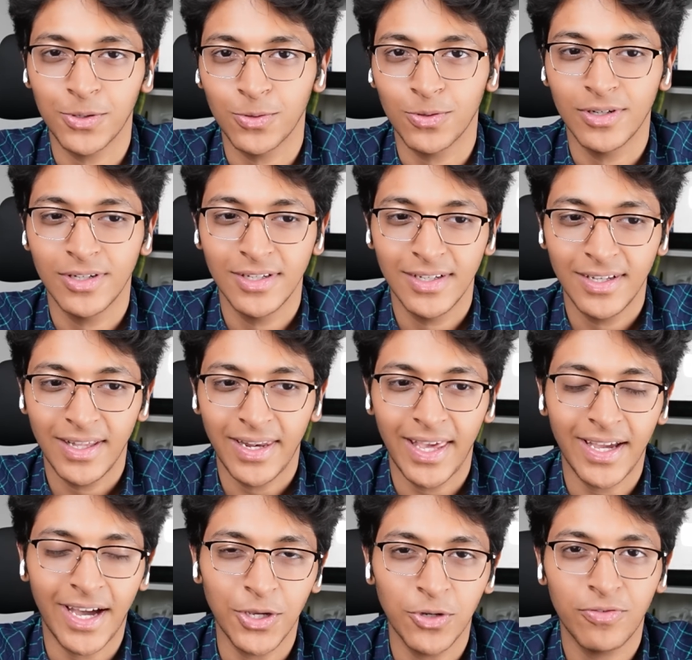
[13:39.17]
you?
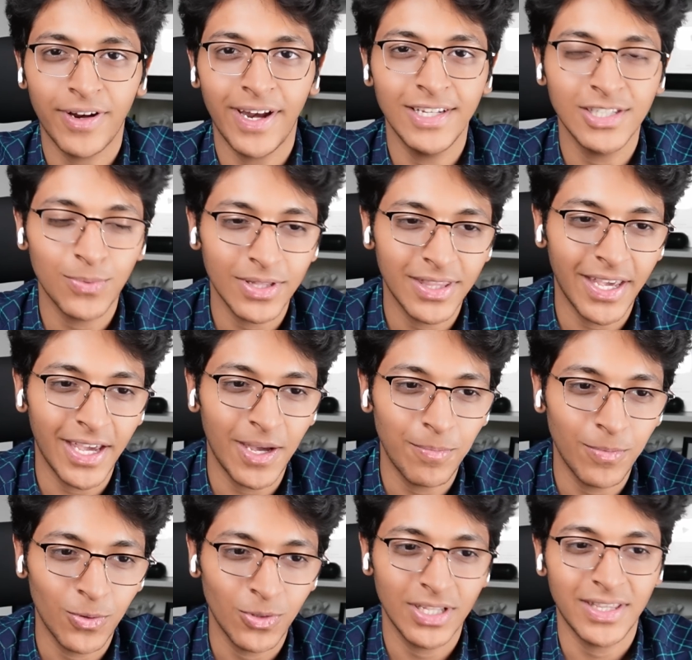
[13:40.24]
Like, are you friends with
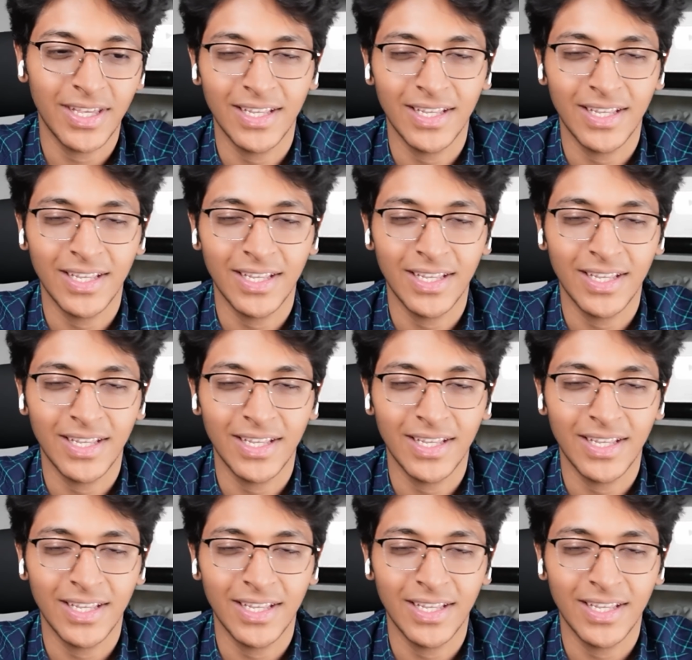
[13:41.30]
them? Do they